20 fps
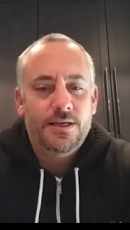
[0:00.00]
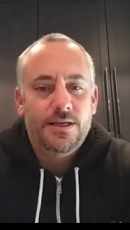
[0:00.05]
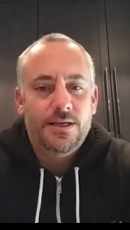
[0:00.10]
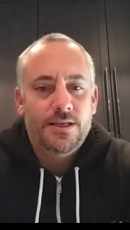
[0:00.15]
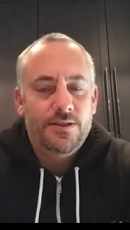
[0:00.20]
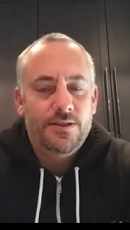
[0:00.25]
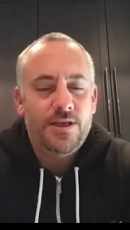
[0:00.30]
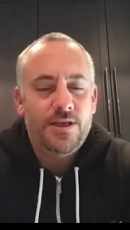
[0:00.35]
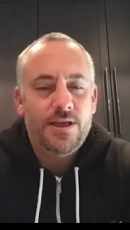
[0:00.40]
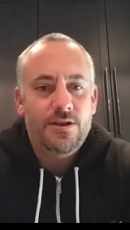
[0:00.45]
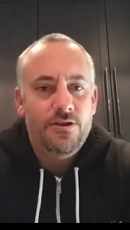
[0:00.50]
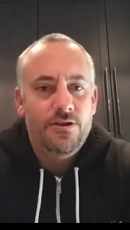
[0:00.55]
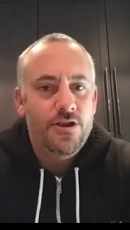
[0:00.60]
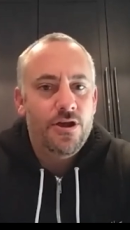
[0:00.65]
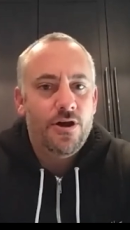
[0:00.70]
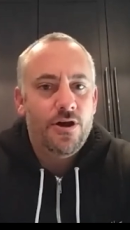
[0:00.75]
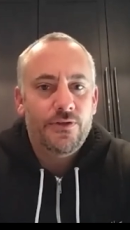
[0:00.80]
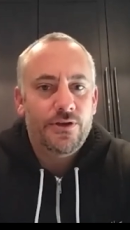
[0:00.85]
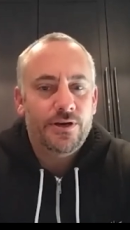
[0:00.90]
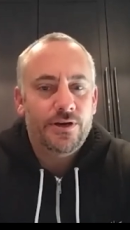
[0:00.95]
that
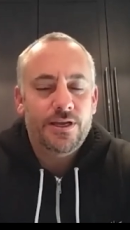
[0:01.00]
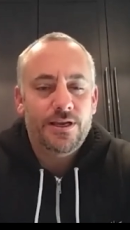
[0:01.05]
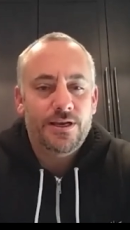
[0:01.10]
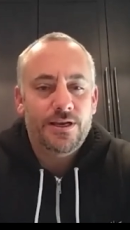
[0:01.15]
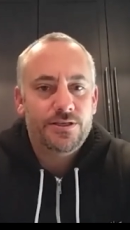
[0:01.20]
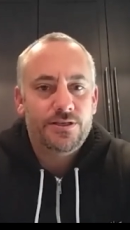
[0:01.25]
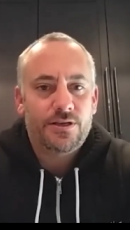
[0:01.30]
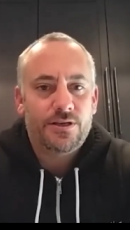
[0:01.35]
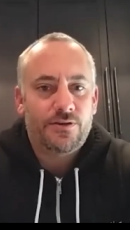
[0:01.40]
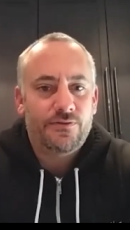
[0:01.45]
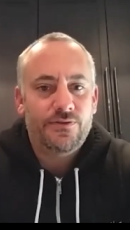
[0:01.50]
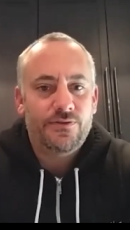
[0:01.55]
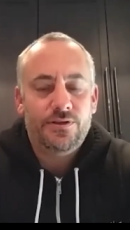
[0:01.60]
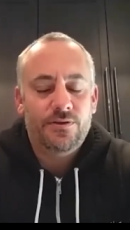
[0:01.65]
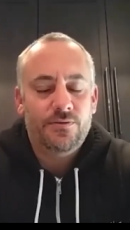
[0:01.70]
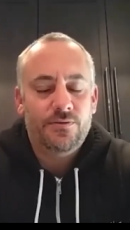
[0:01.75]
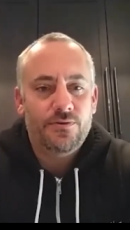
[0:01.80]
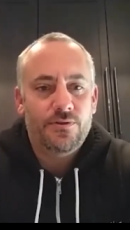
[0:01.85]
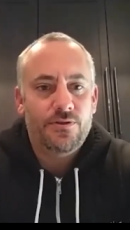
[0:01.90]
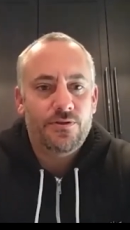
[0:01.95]
know they're going to solve
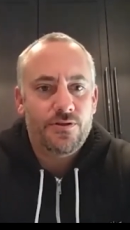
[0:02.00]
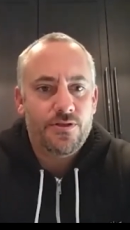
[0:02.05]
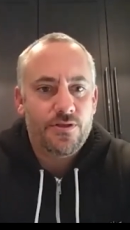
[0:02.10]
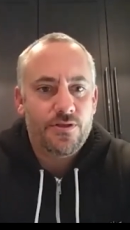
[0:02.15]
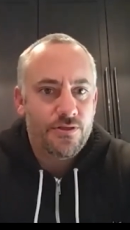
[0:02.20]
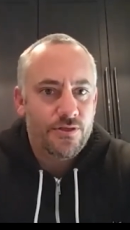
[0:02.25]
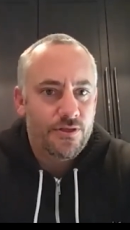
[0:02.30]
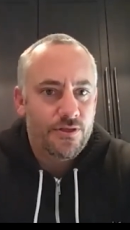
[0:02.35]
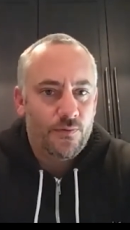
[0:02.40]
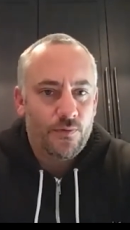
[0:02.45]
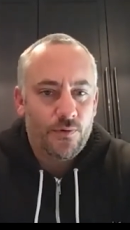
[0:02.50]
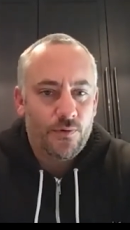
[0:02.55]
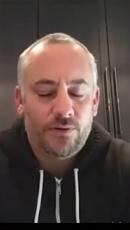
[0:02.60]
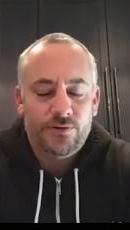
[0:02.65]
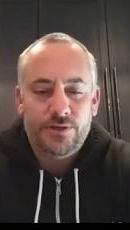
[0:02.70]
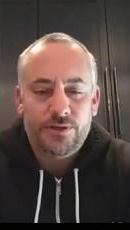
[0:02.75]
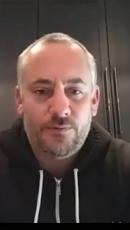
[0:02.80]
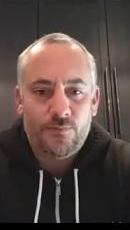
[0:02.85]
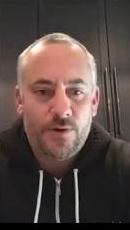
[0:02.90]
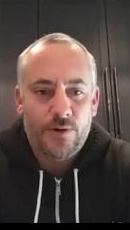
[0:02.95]
the the
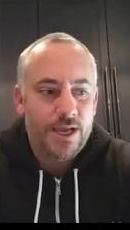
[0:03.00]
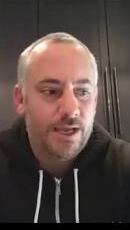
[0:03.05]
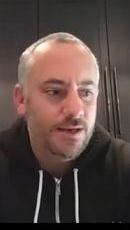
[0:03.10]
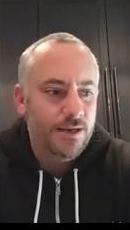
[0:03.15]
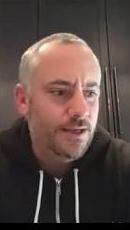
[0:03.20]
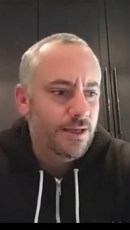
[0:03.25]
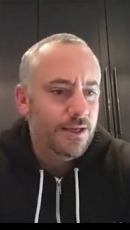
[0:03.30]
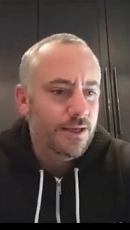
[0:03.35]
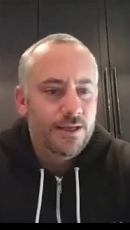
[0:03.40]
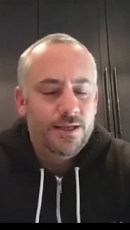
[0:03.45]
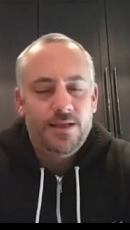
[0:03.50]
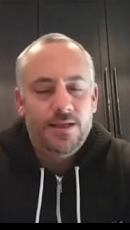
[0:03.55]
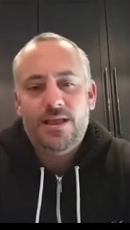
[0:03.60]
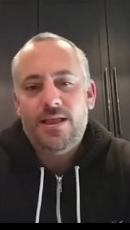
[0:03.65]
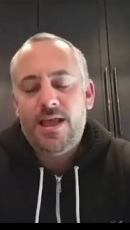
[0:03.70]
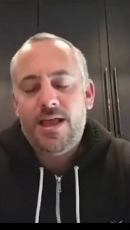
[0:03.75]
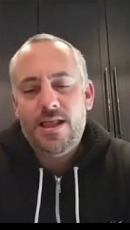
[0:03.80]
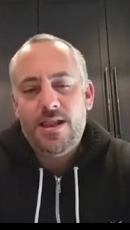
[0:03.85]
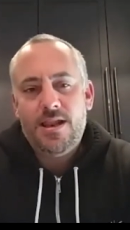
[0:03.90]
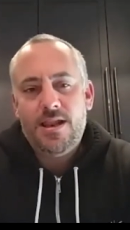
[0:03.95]
world and win
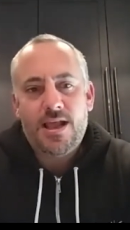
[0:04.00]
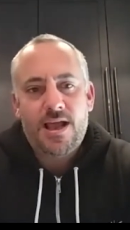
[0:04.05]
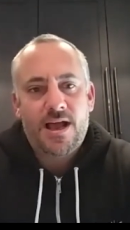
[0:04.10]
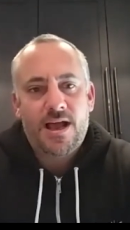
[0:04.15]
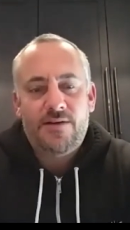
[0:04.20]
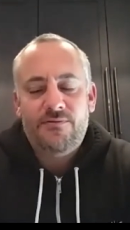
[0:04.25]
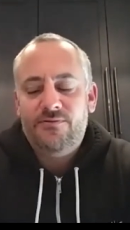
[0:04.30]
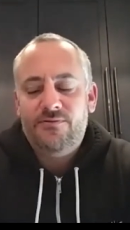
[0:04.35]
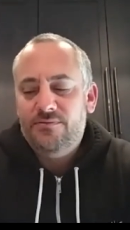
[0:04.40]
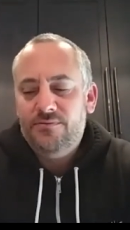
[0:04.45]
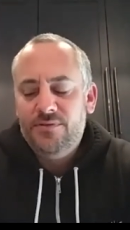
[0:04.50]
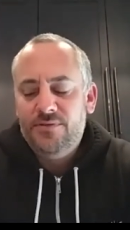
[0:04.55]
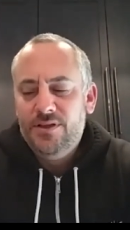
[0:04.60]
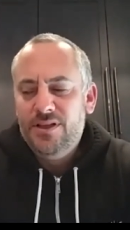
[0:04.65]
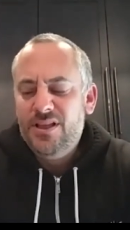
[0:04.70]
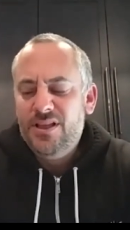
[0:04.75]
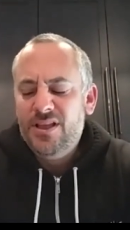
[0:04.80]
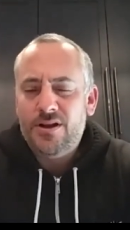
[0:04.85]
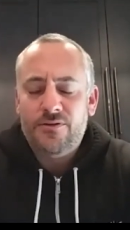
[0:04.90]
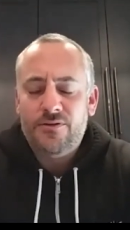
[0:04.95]
and have
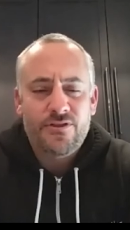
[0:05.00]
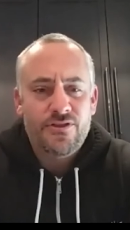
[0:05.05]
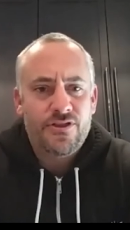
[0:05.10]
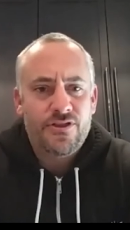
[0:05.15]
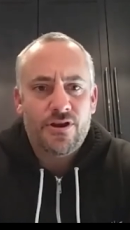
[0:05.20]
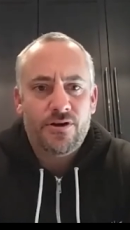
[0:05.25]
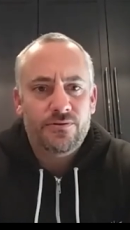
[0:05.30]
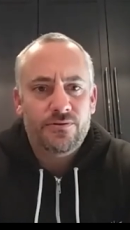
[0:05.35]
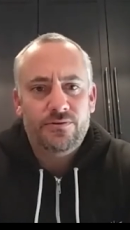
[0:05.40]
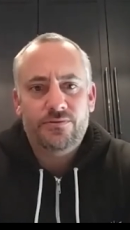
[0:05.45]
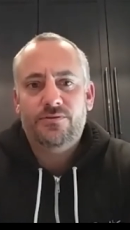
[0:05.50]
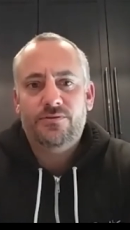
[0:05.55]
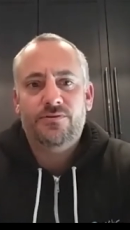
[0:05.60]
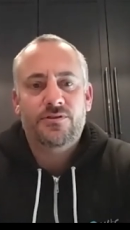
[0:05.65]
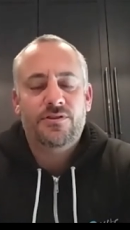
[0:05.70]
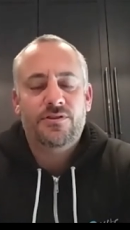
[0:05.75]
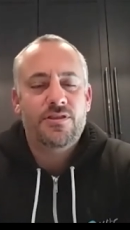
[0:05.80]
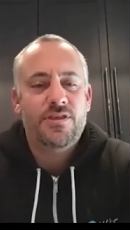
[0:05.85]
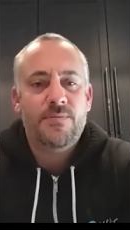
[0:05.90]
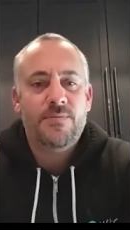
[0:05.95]
you know they're
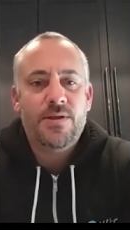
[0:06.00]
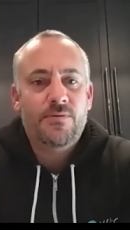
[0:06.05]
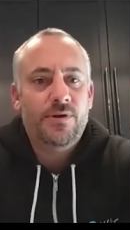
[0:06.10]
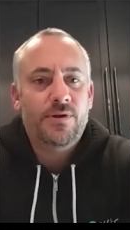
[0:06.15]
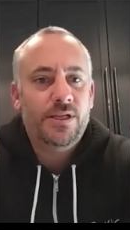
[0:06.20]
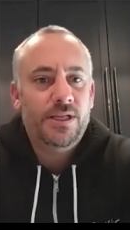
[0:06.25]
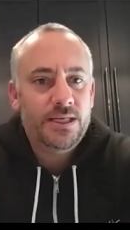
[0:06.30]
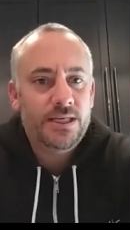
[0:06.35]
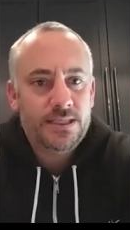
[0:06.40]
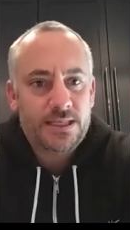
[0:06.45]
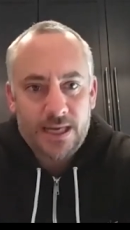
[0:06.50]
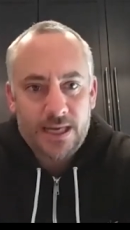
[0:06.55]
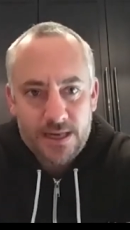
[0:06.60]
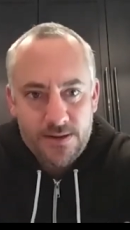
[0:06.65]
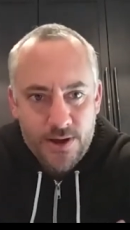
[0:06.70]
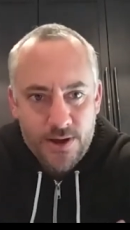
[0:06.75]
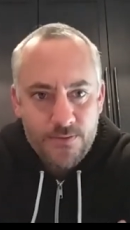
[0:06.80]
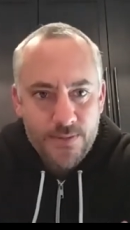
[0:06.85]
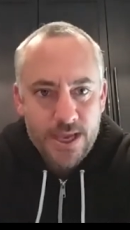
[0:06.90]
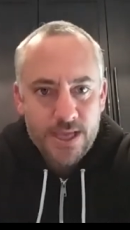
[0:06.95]
they'd be really excited
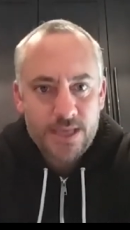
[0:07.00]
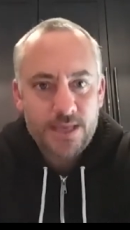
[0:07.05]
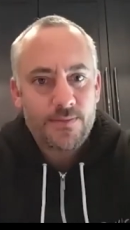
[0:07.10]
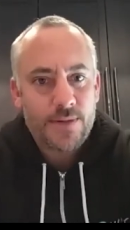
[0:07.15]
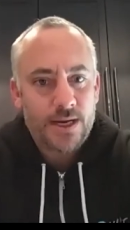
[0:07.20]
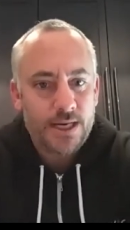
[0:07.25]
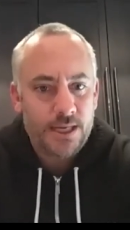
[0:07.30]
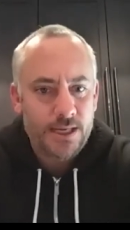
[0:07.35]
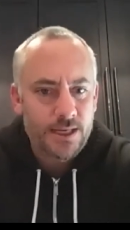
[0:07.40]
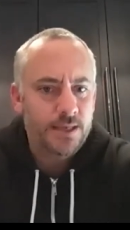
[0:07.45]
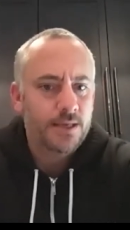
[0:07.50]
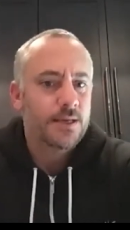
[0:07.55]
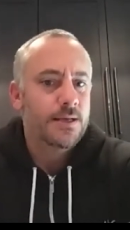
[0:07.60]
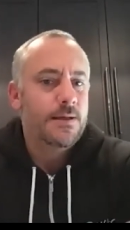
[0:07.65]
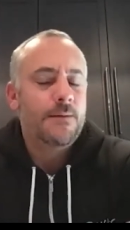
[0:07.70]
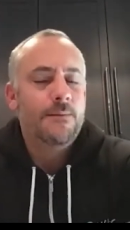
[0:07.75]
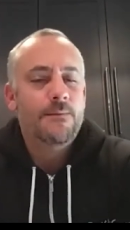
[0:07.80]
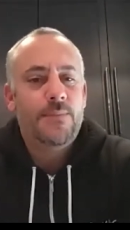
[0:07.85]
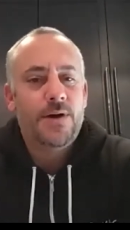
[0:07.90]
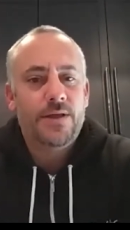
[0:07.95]
about making money
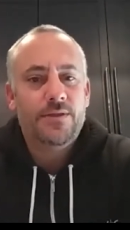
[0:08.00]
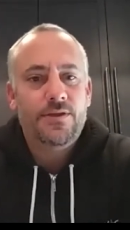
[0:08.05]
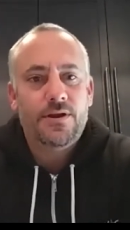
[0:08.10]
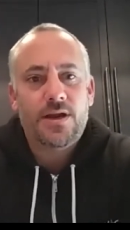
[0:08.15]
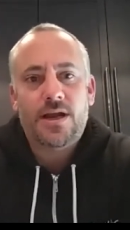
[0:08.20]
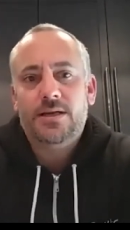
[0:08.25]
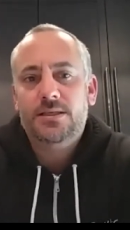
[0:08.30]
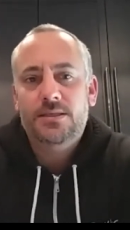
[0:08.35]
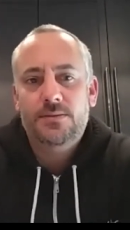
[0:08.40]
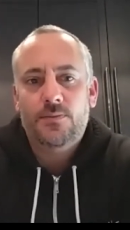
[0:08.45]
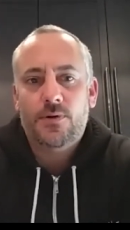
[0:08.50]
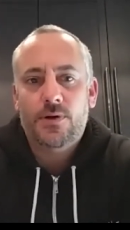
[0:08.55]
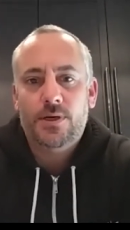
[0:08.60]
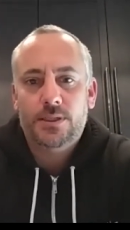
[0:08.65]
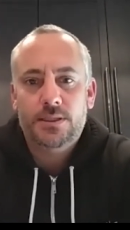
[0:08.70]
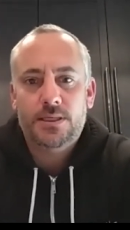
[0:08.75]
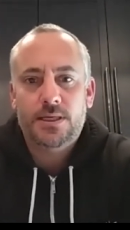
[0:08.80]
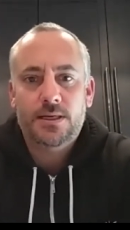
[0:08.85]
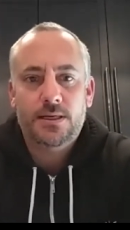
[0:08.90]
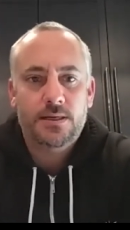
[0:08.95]
but they're actually more
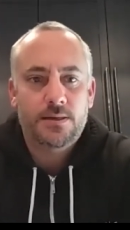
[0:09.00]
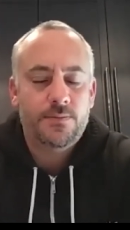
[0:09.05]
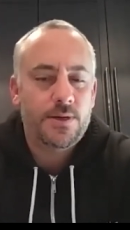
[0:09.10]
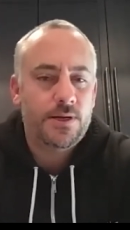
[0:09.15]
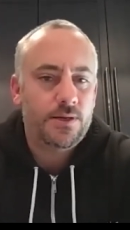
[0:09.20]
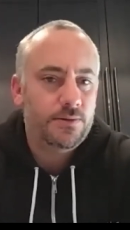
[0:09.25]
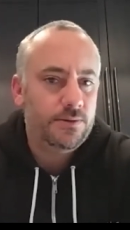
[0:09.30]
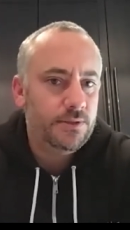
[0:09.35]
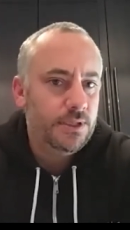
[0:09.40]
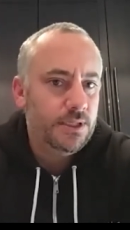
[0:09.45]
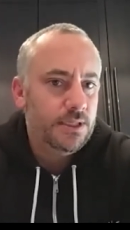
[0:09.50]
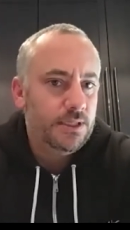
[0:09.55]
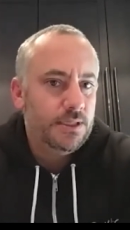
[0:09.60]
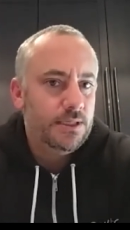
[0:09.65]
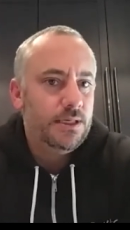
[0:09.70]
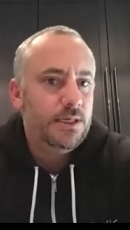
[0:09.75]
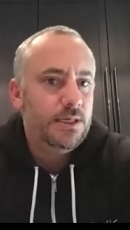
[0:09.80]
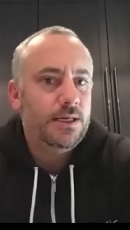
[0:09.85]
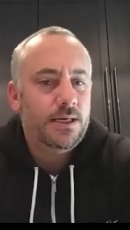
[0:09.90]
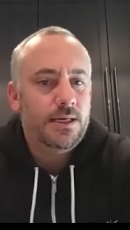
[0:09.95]
excited about
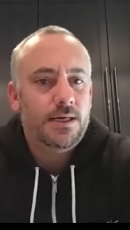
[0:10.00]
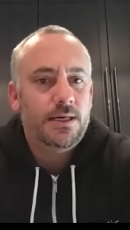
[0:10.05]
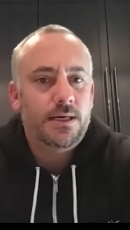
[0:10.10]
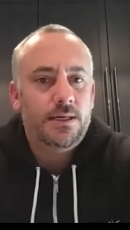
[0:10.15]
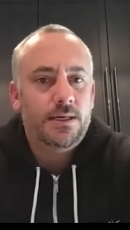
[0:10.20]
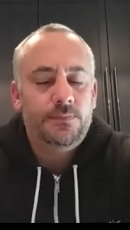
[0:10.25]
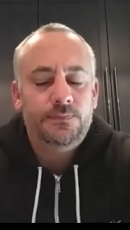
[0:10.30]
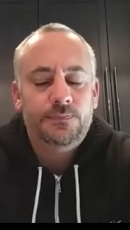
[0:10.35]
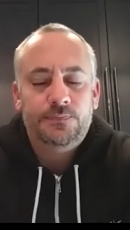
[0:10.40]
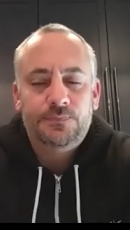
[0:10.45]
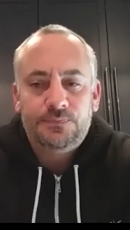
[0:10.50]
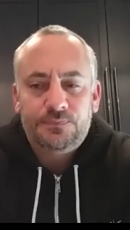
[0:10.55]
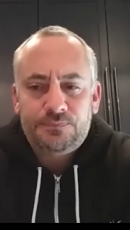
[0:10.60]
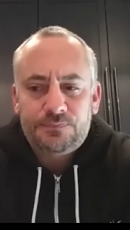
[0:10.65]
um,